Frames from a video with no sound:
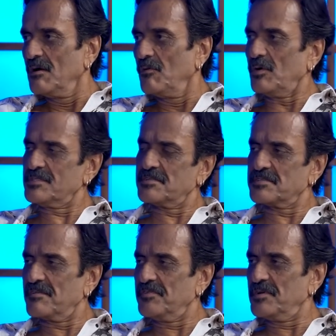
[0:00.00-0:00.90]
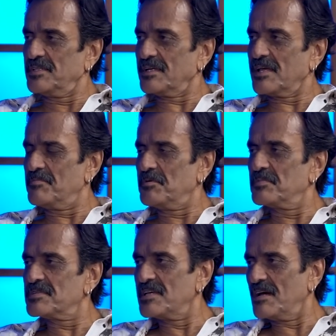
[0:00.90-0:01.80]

What's the stuff you did that kept you busy?